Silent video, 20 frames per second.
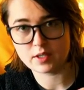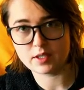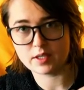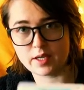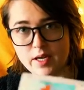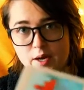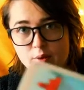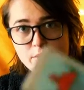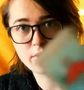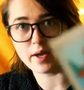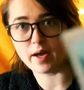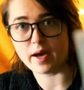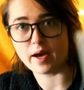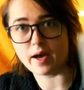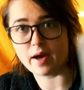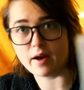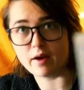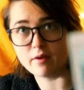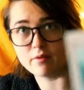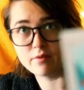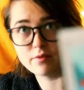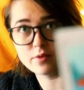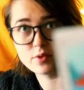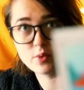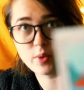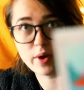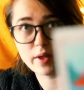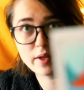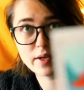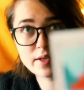Now we have
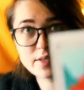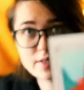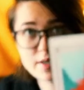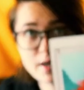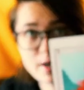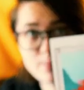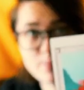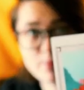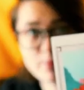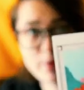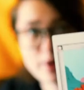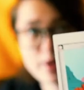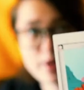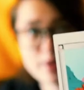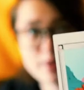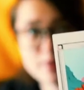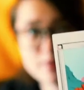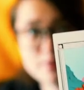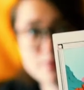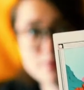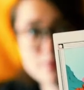dwellings upright.